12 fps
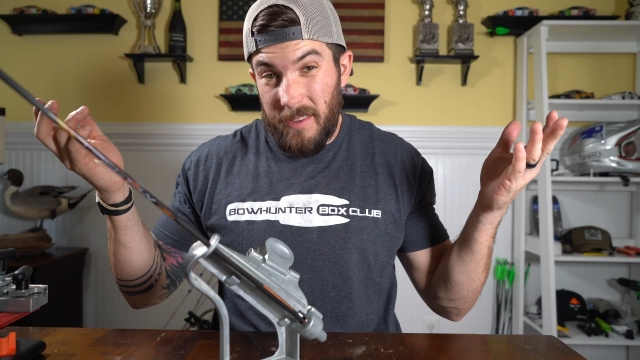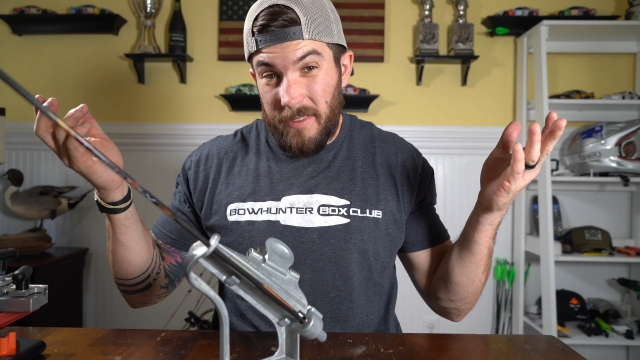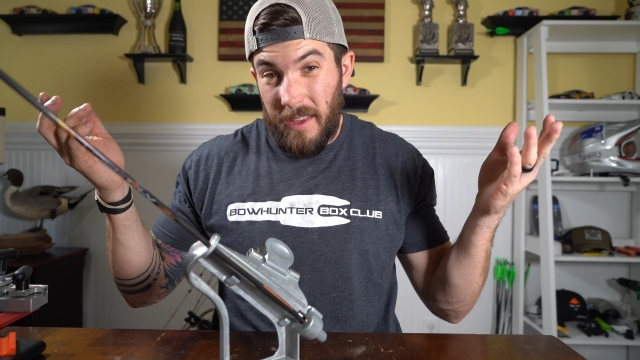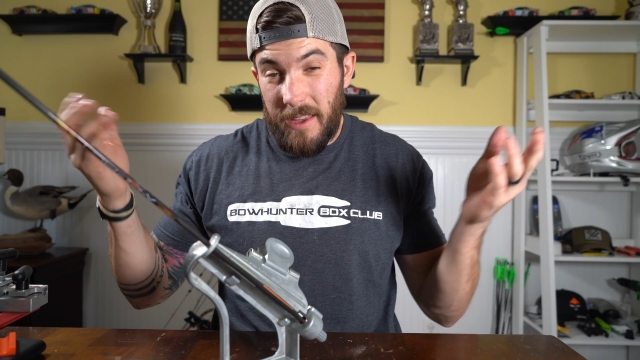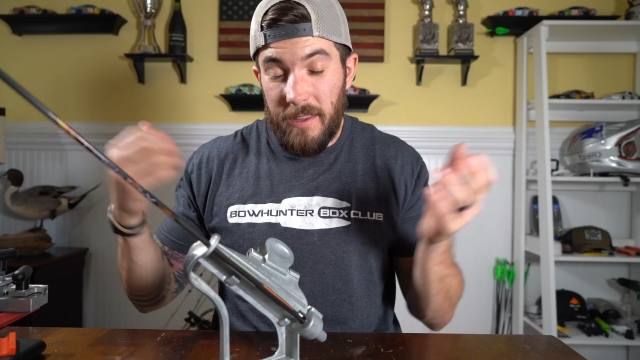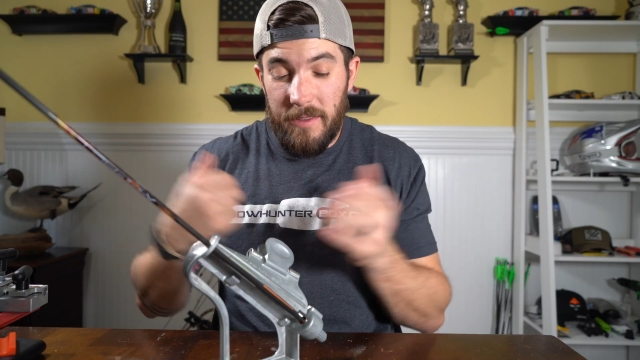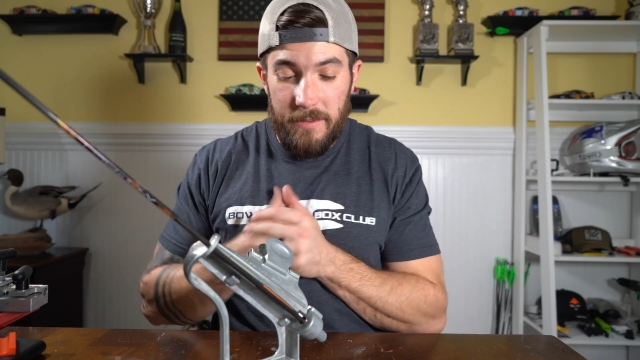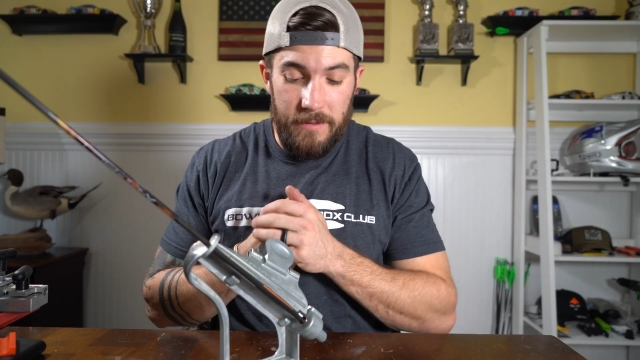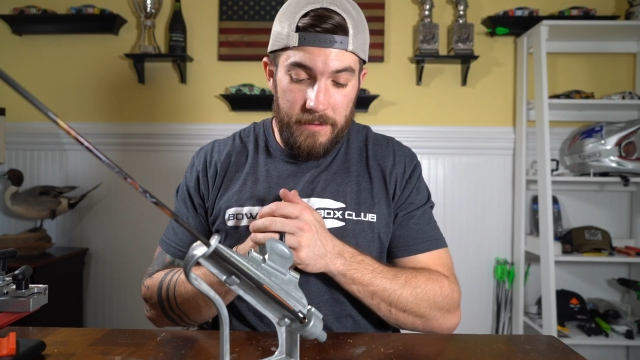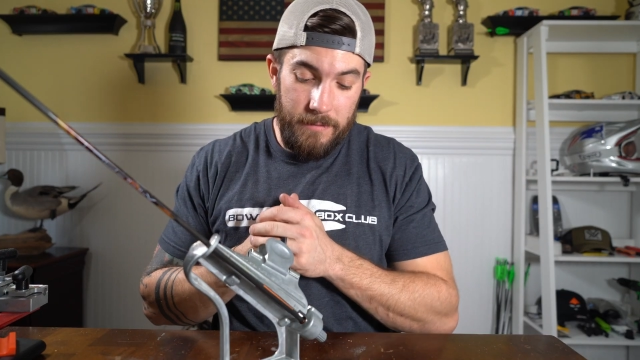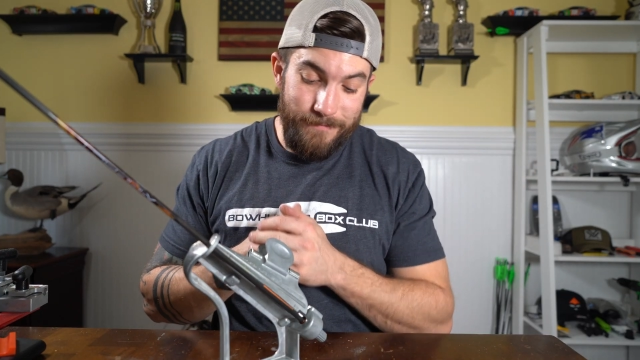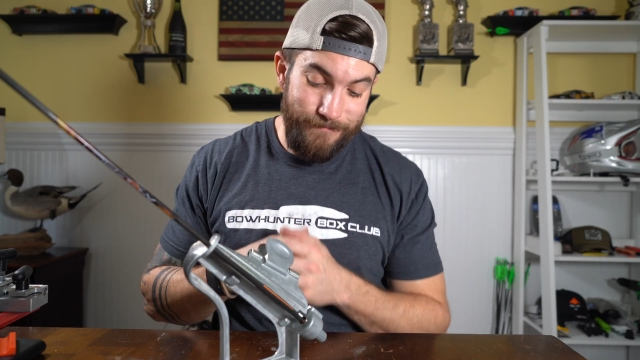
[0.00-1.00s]

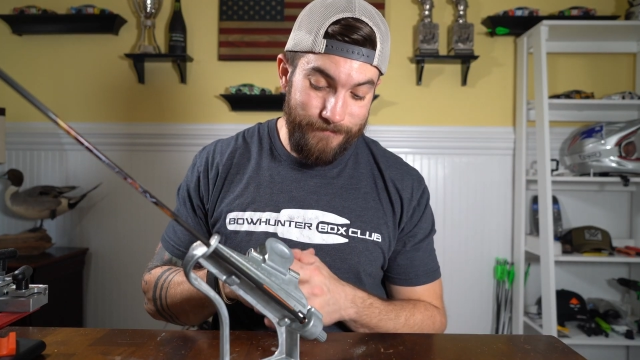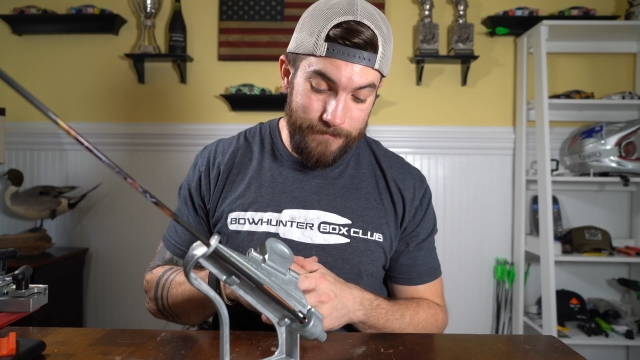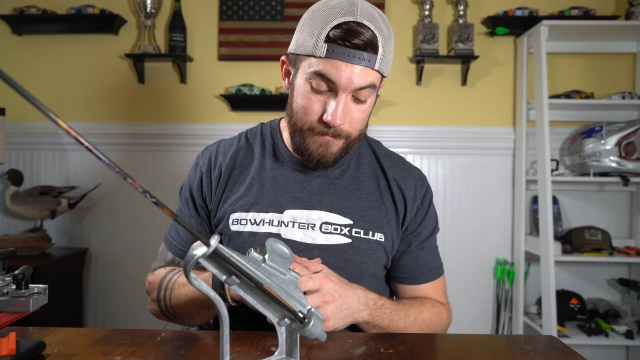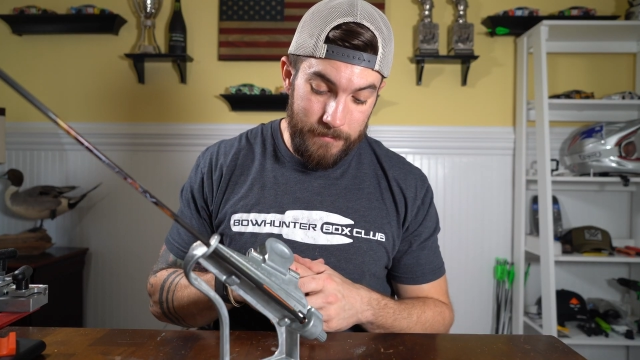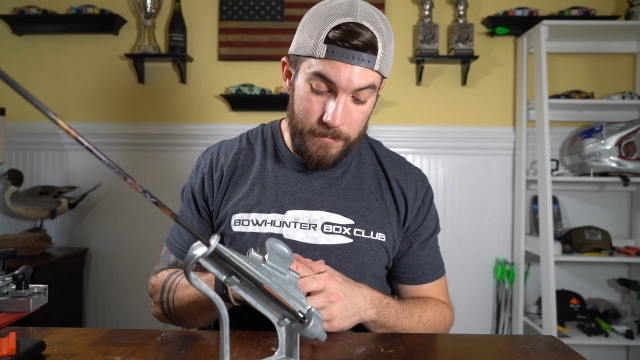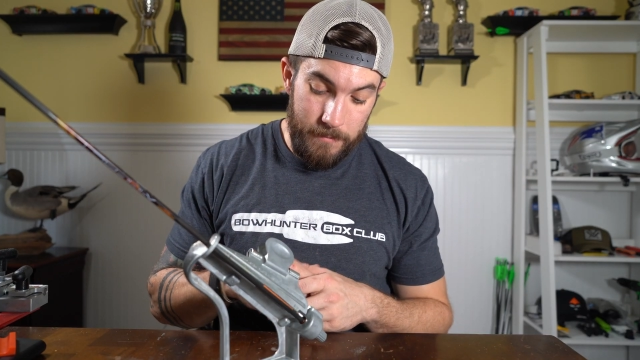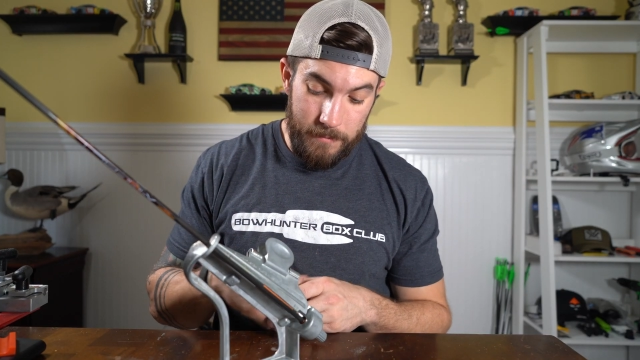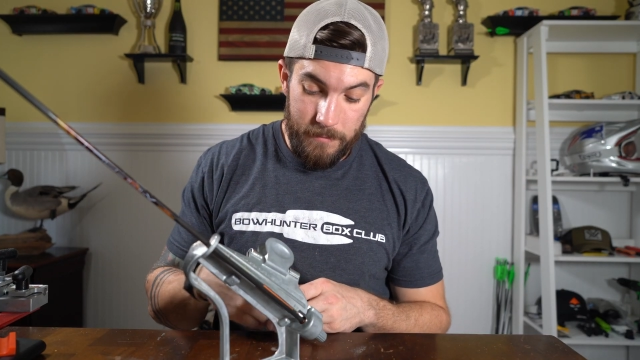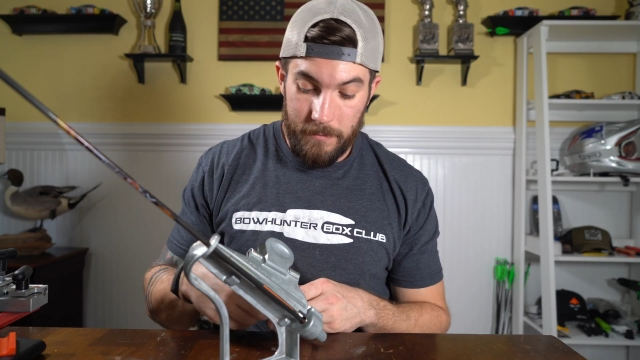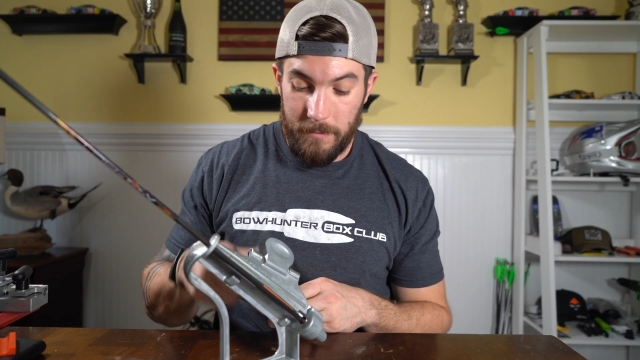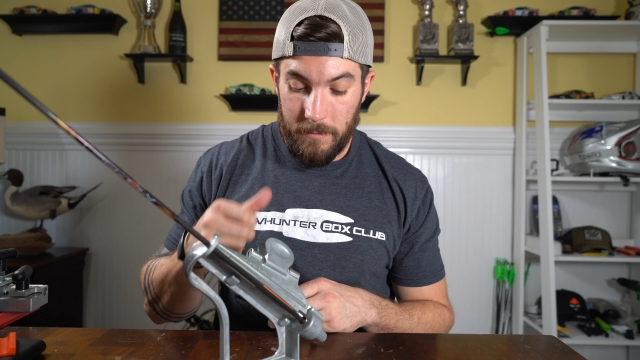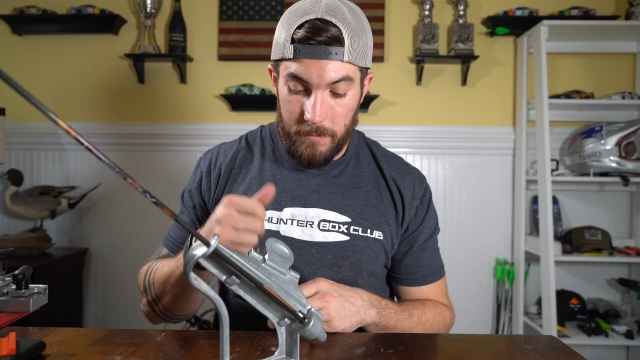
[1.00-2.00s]
seconds.
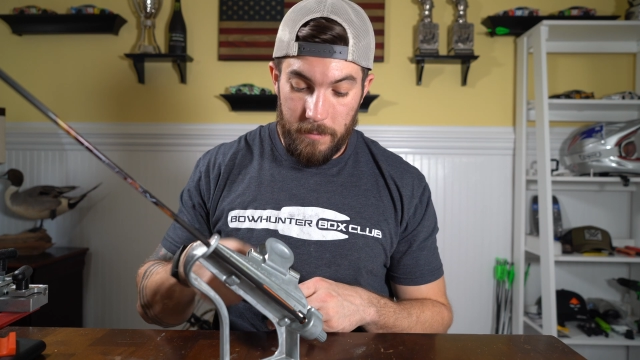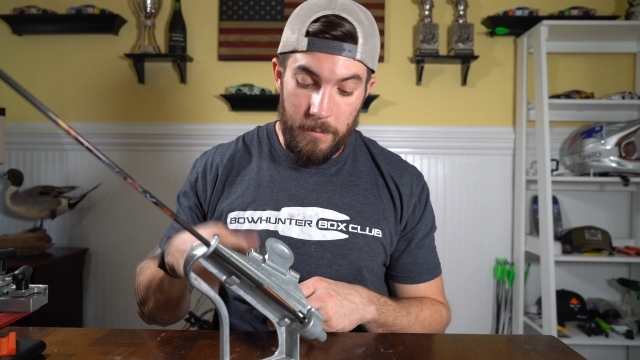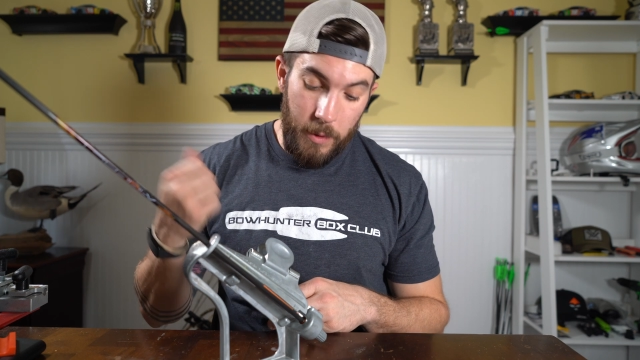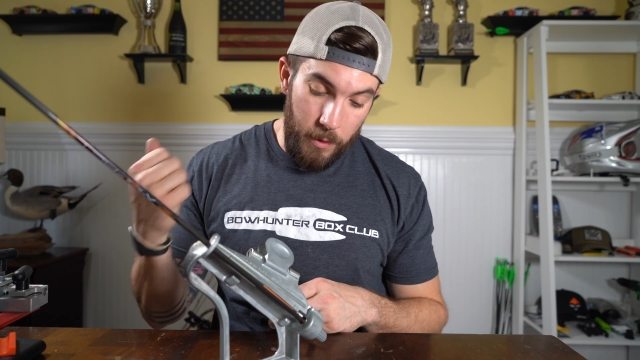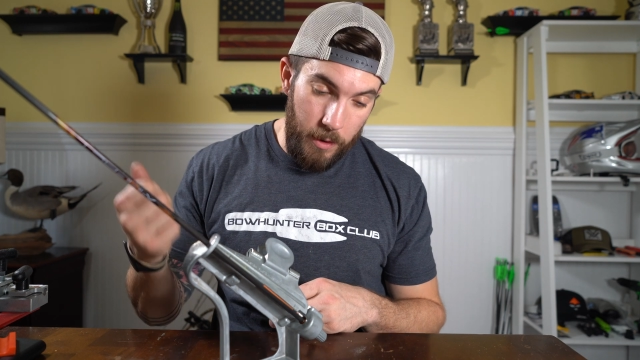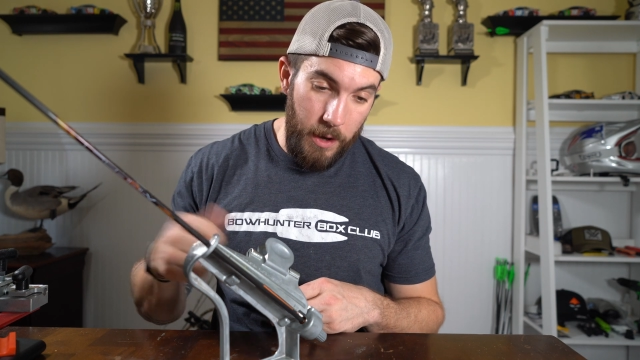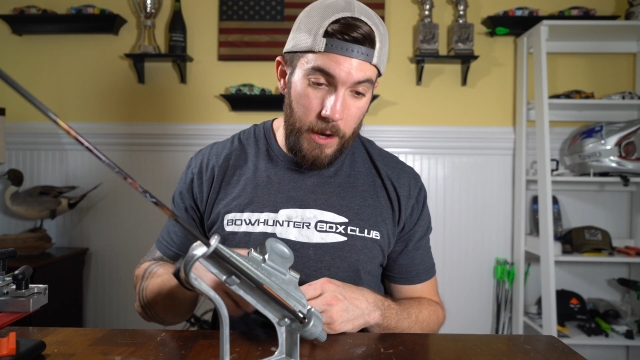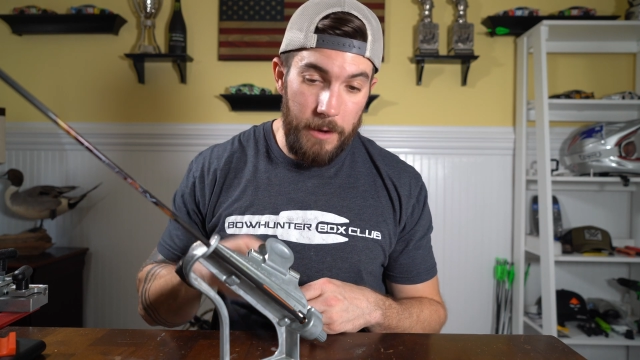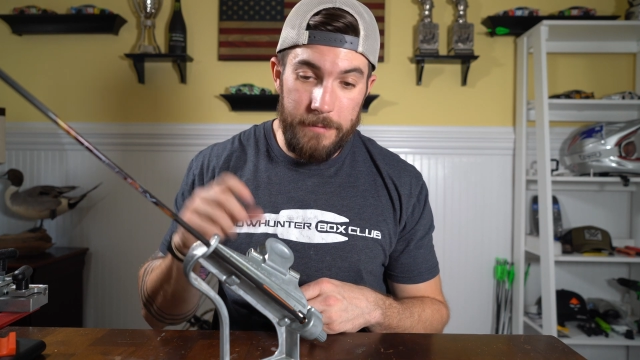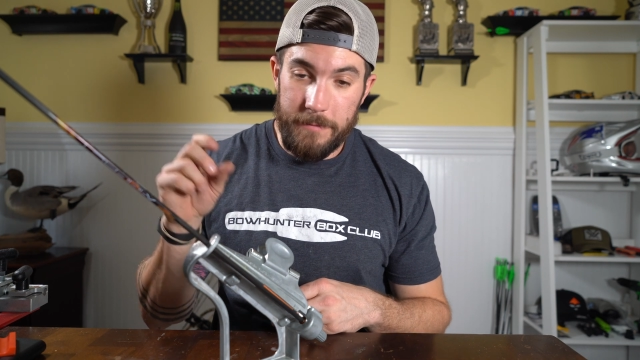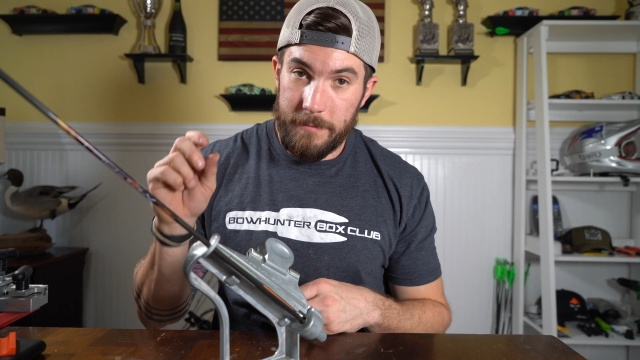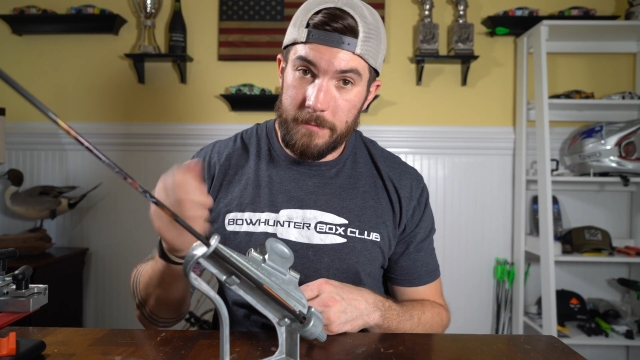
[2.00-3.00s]
Pull it
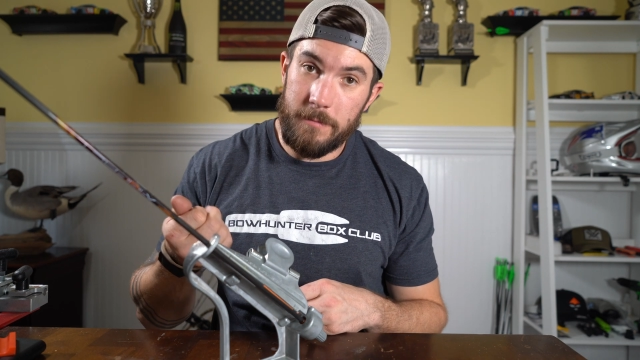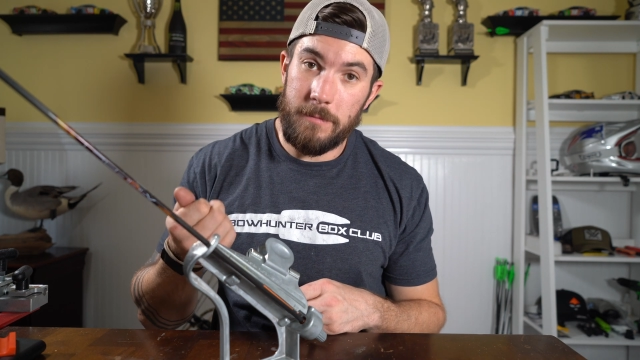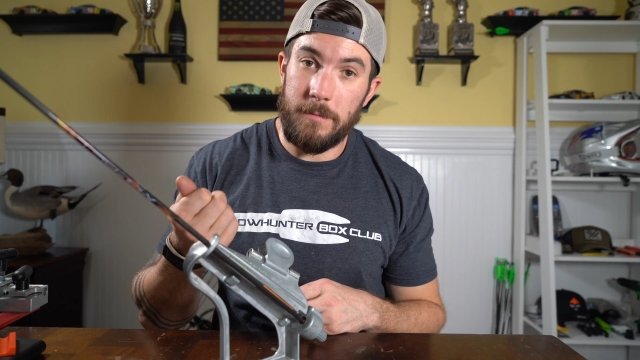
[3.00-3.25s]
off.